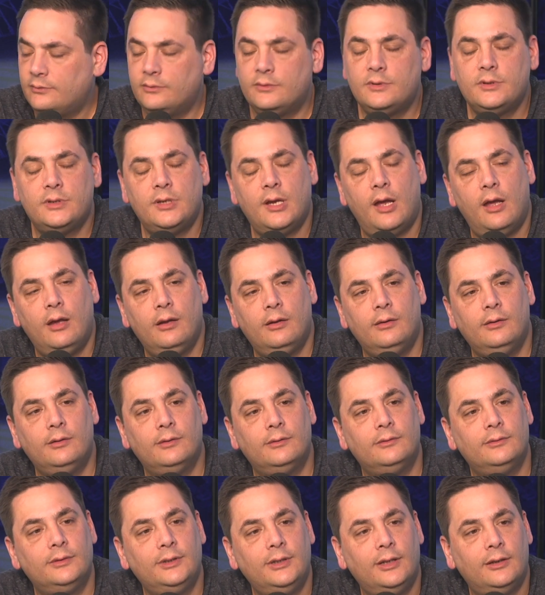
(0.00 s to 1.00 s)
So,
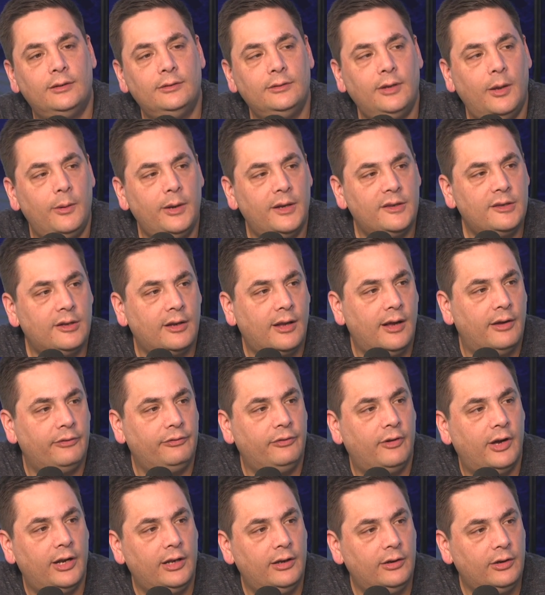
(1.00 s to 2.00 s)
going into the cup
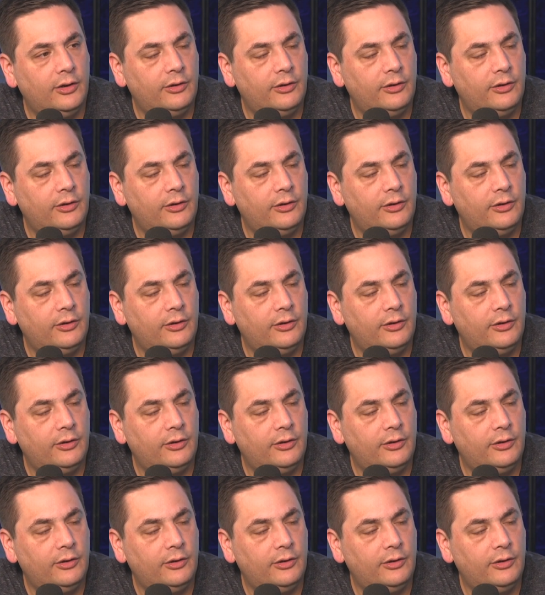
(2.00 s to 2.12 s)
final in good